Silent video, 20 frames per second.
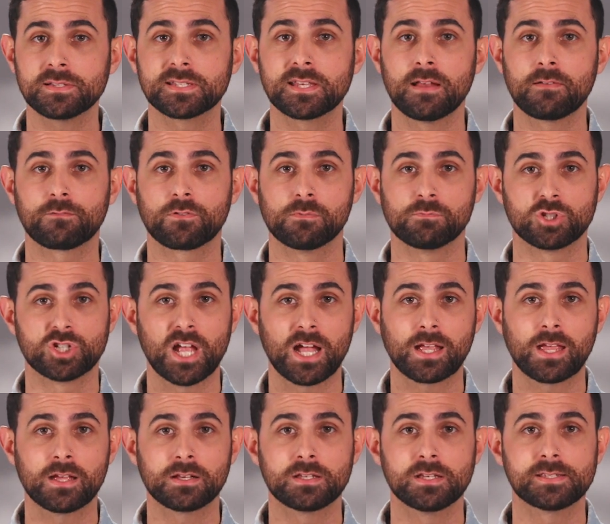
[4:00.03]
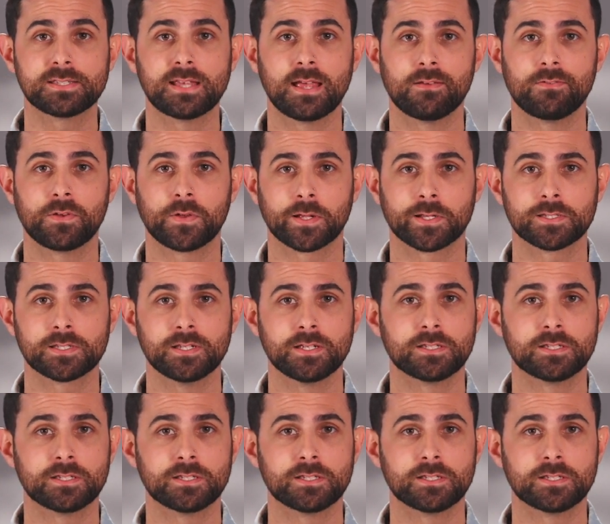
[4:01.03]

sent from checking to savings